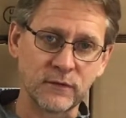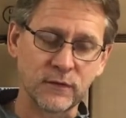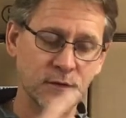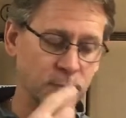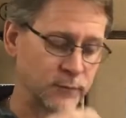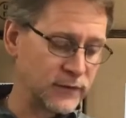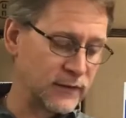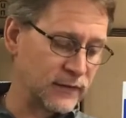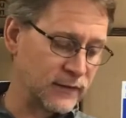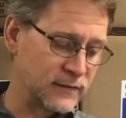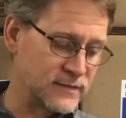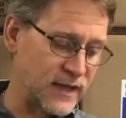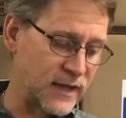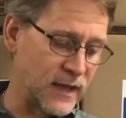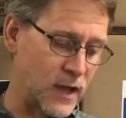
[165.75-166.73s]
completely
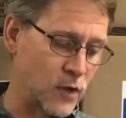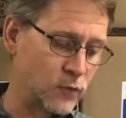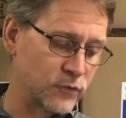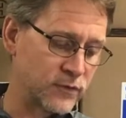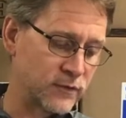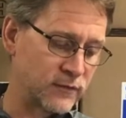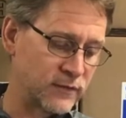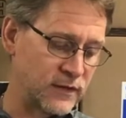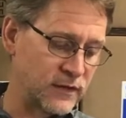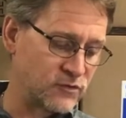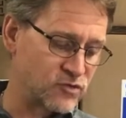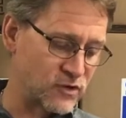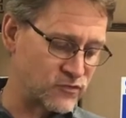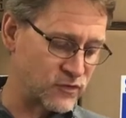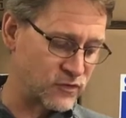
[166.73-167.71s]
take out the
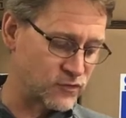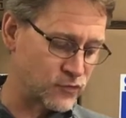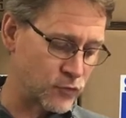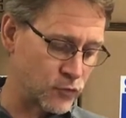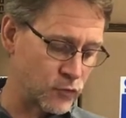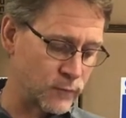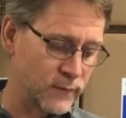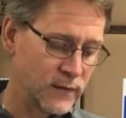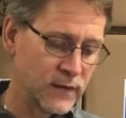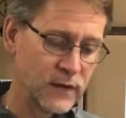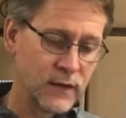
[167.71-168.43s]
adjusting screw,